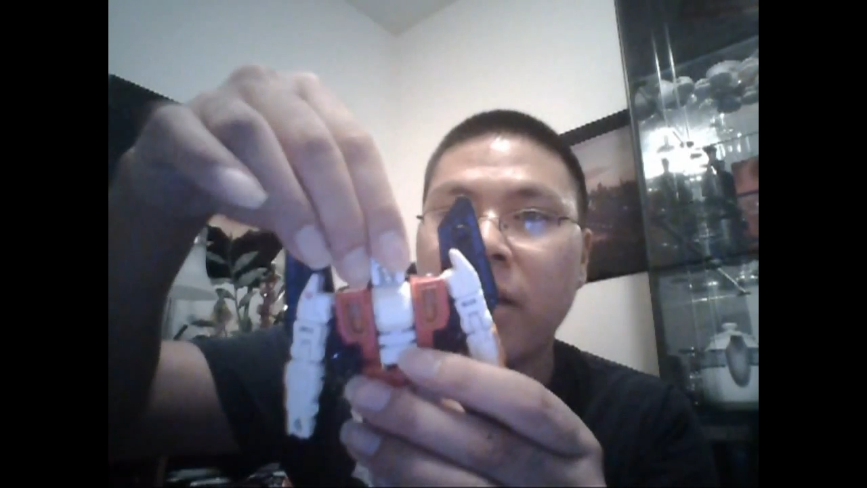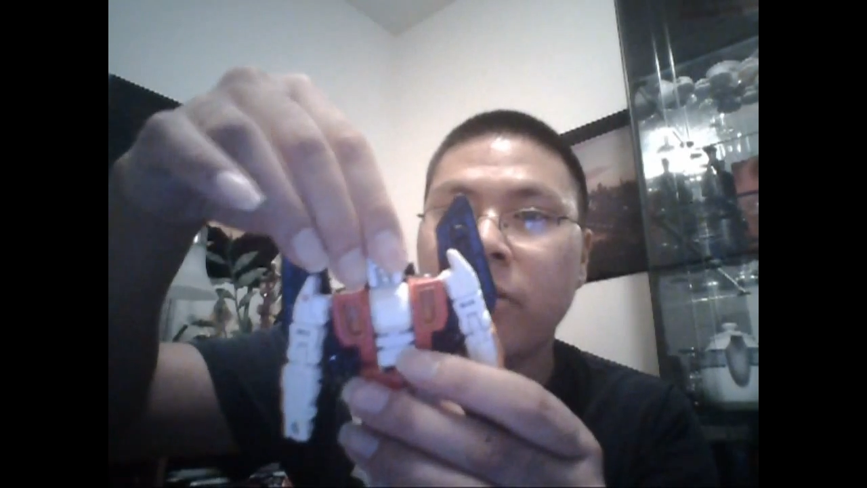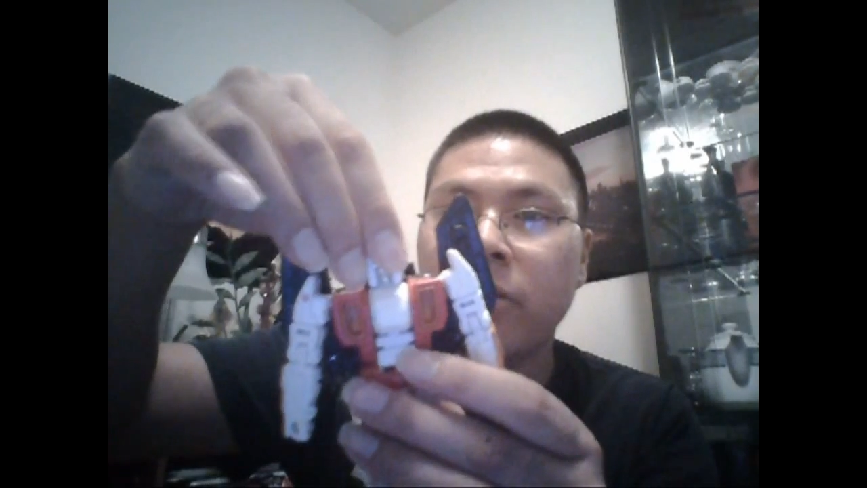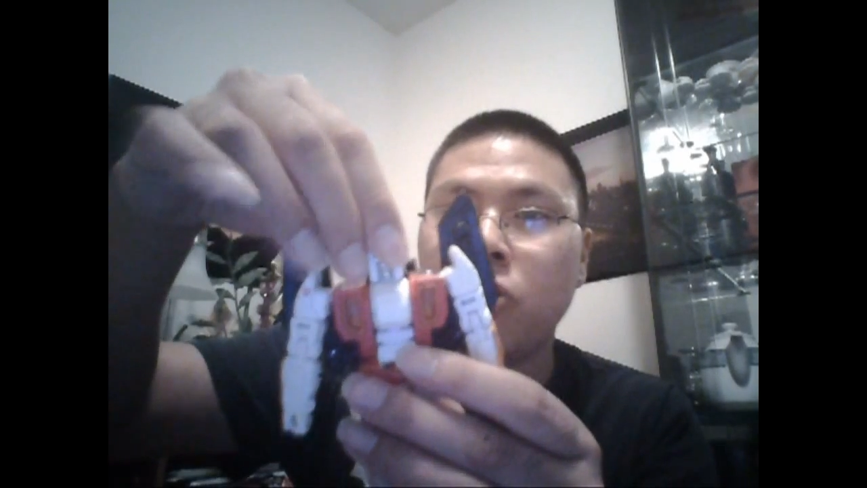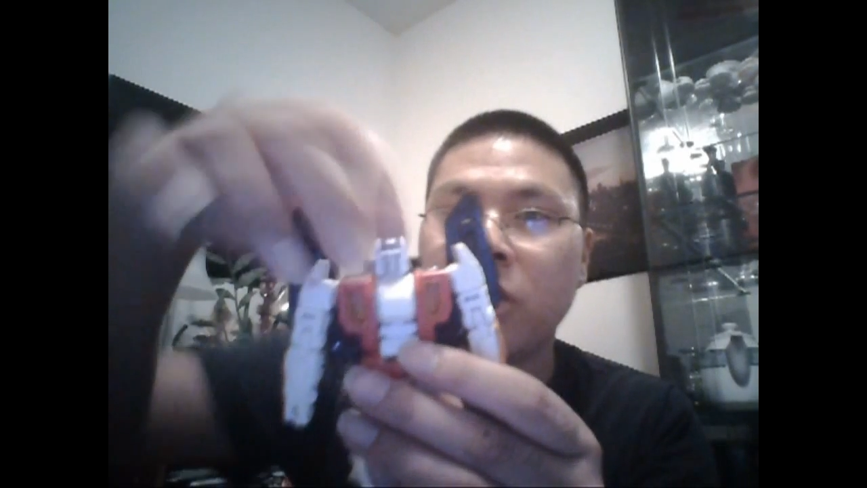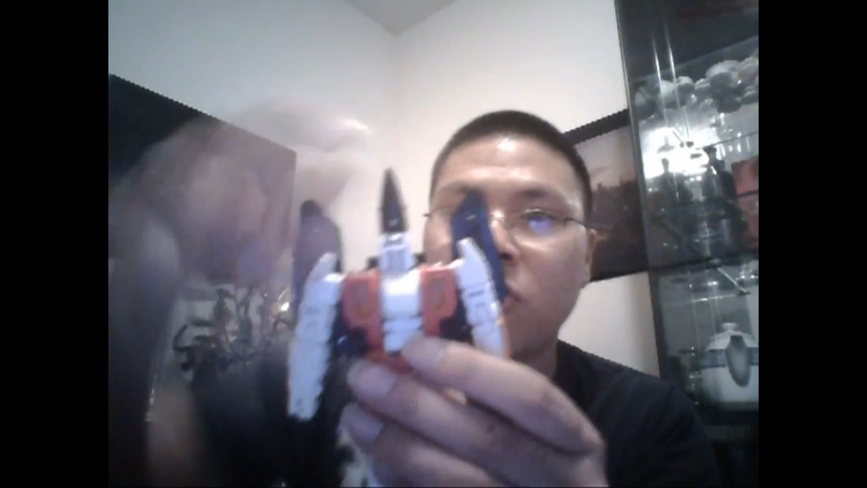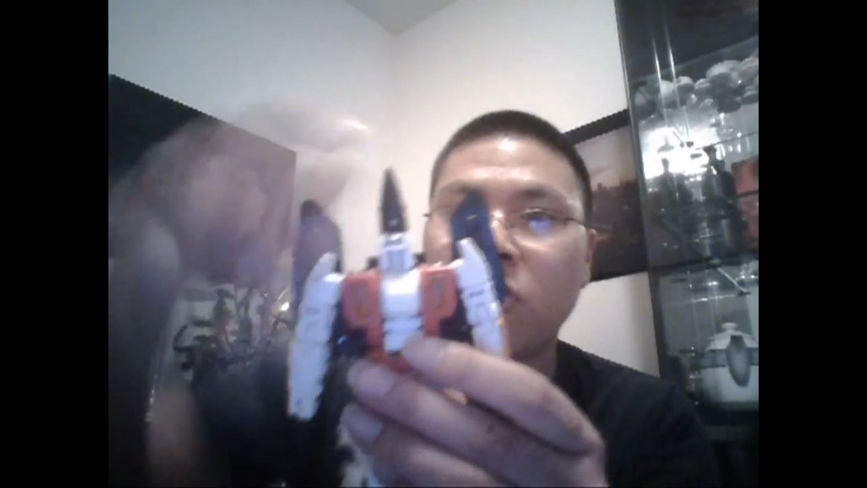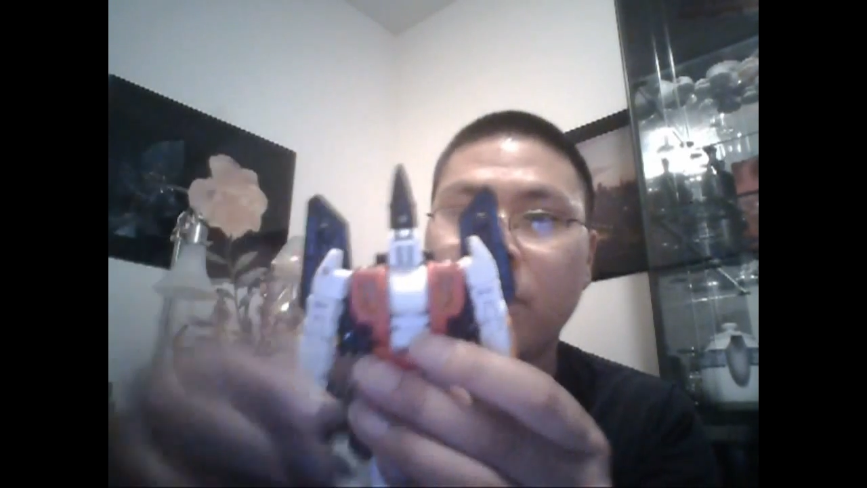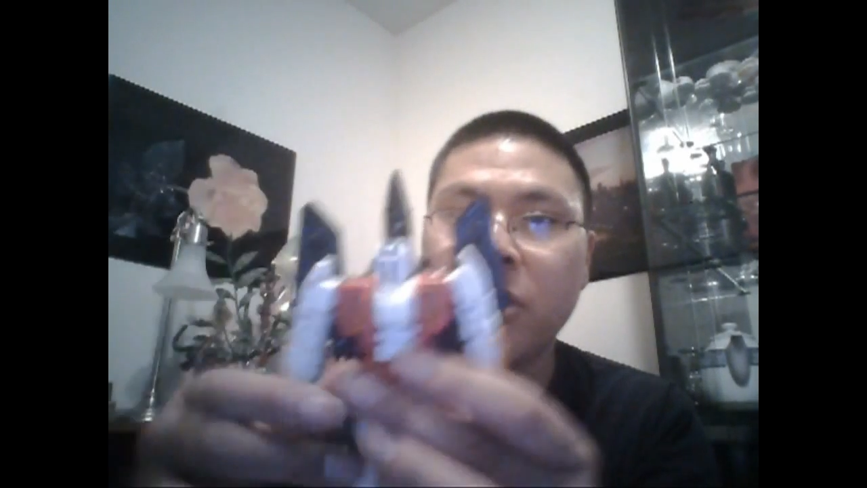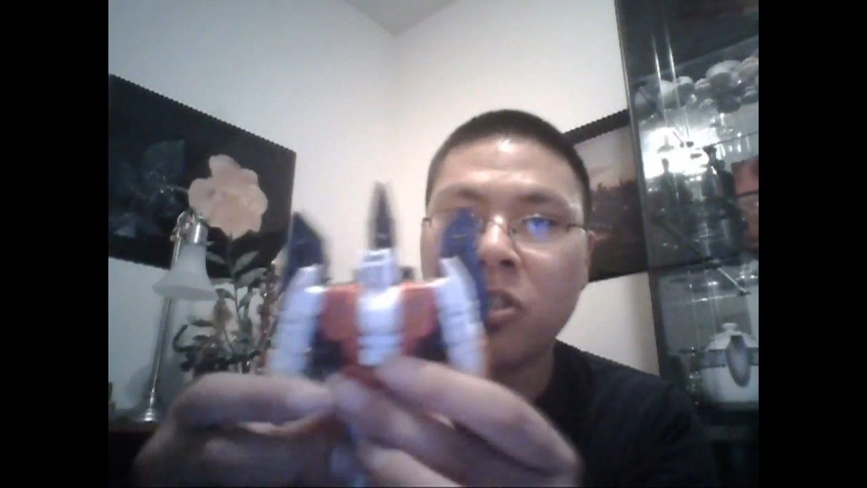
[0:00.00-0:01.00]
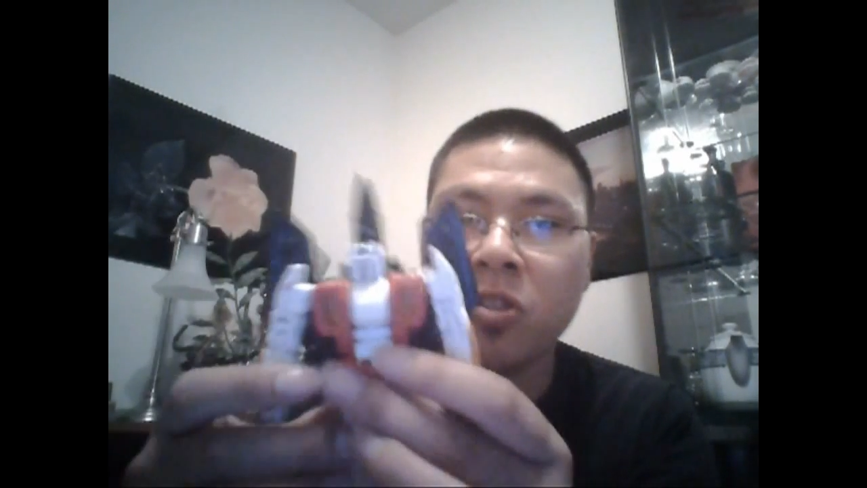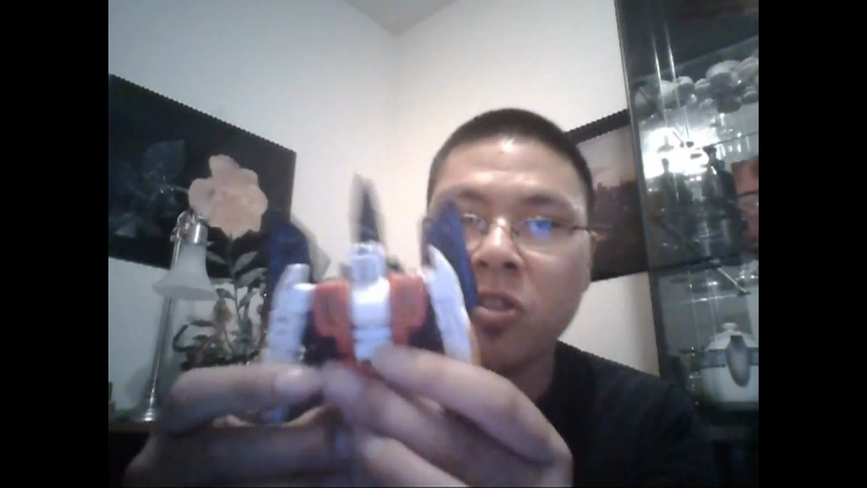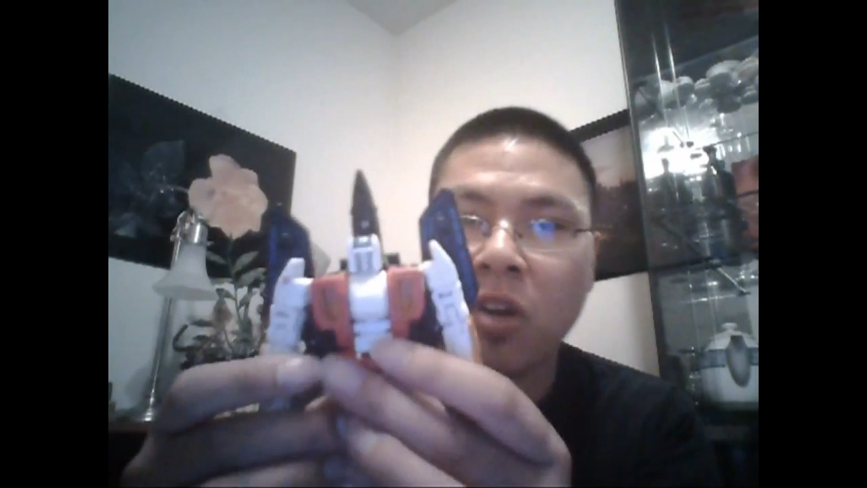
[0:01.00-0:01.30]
the transformations